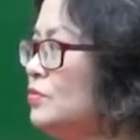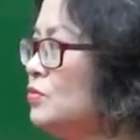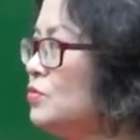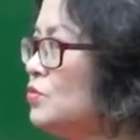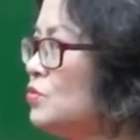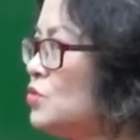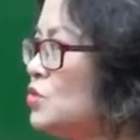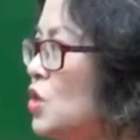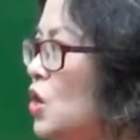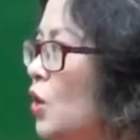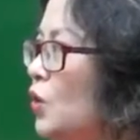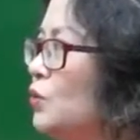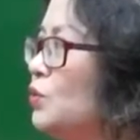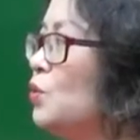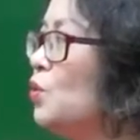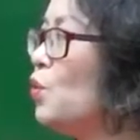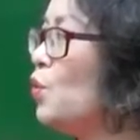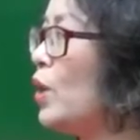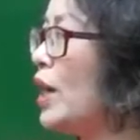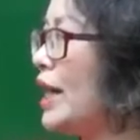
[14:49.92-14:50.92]
So
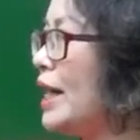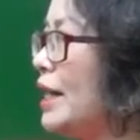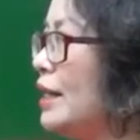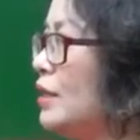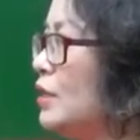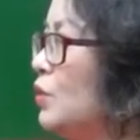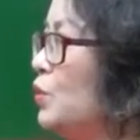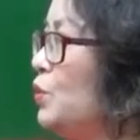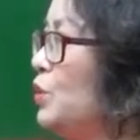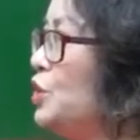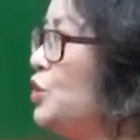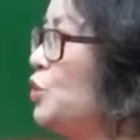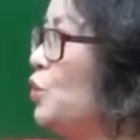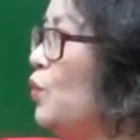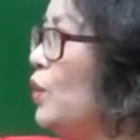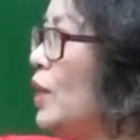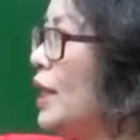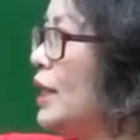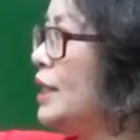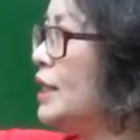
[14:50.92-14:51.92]
which
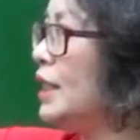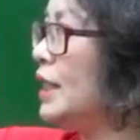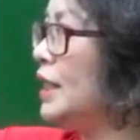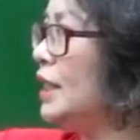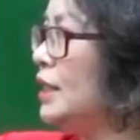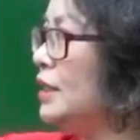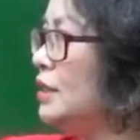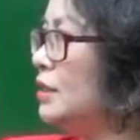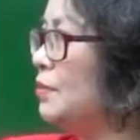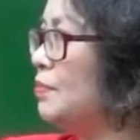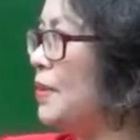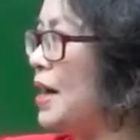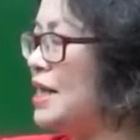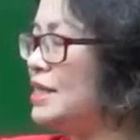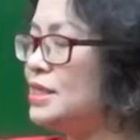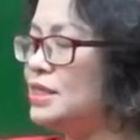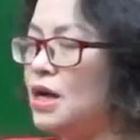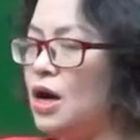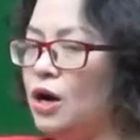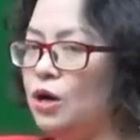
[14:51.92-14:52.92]
one is the
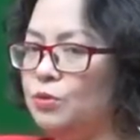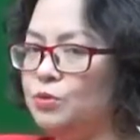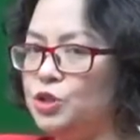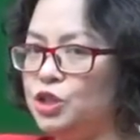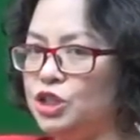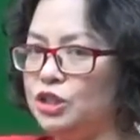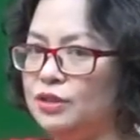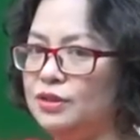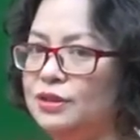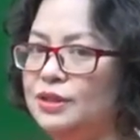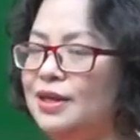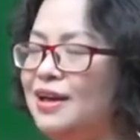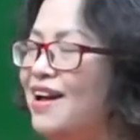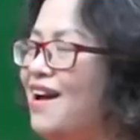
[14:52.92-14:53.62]
best option?